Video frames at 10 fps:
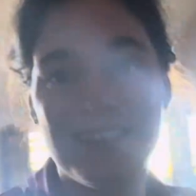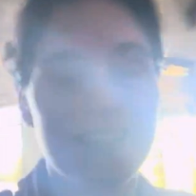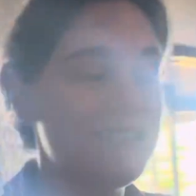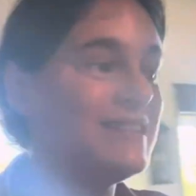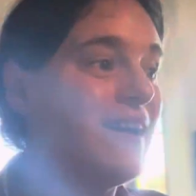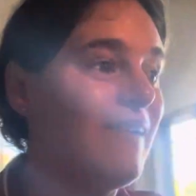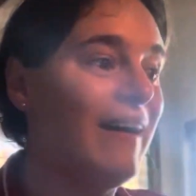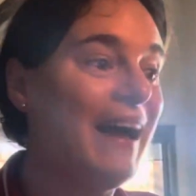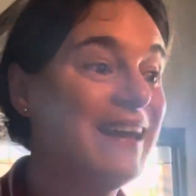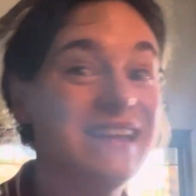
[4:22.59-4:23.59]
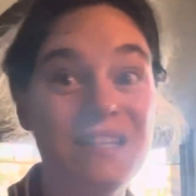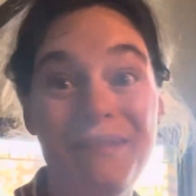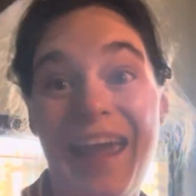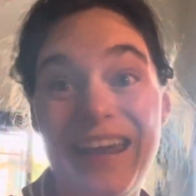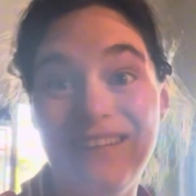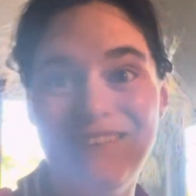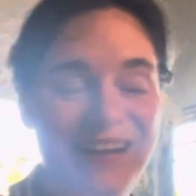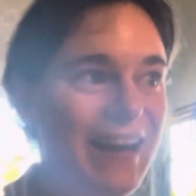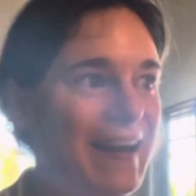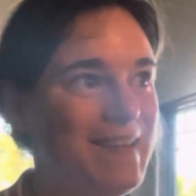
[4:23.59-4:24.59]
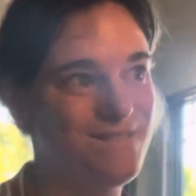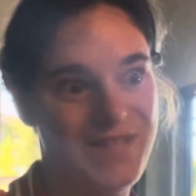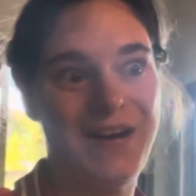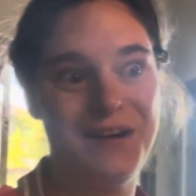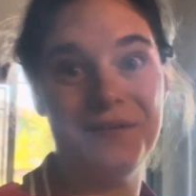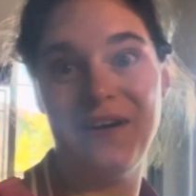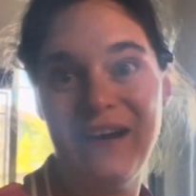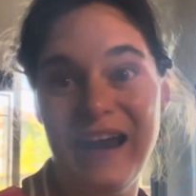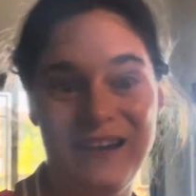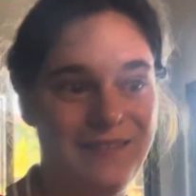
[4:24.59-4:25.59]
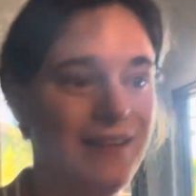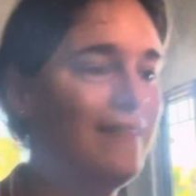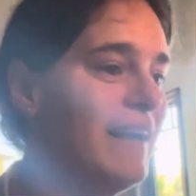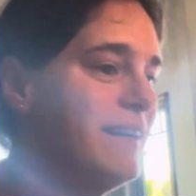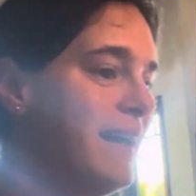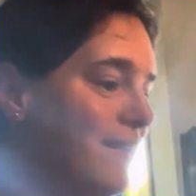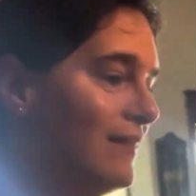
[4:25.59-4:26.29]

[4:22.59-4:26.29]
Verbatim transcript: So, I get to be angry, very, very angry right now.